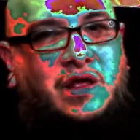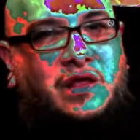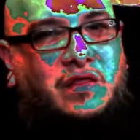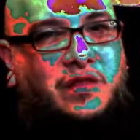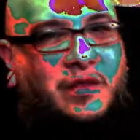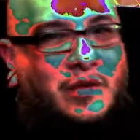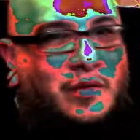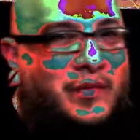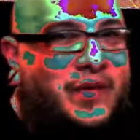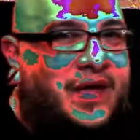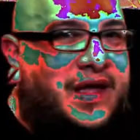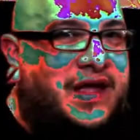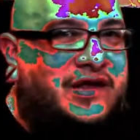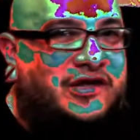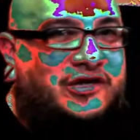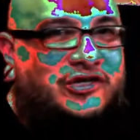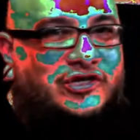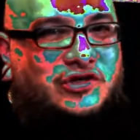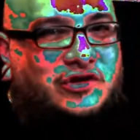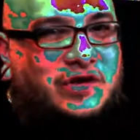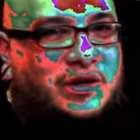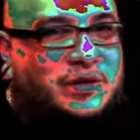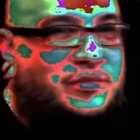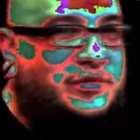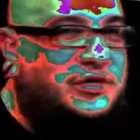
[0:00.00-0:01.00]
the
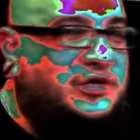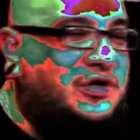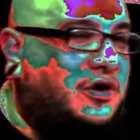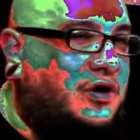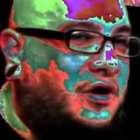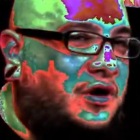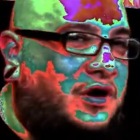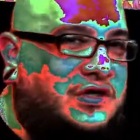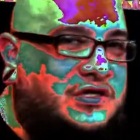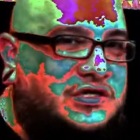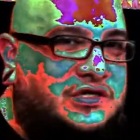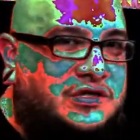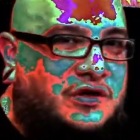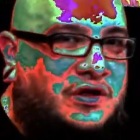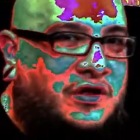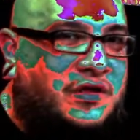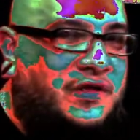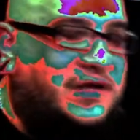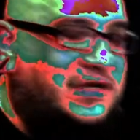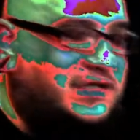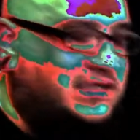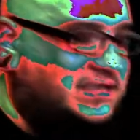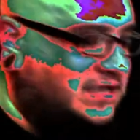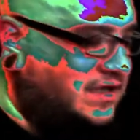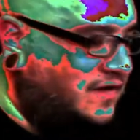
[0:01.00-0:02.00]
mainstream charts and all
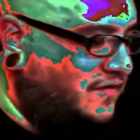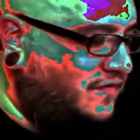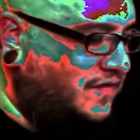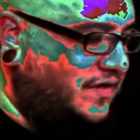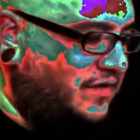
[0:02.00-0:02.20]
that stuff.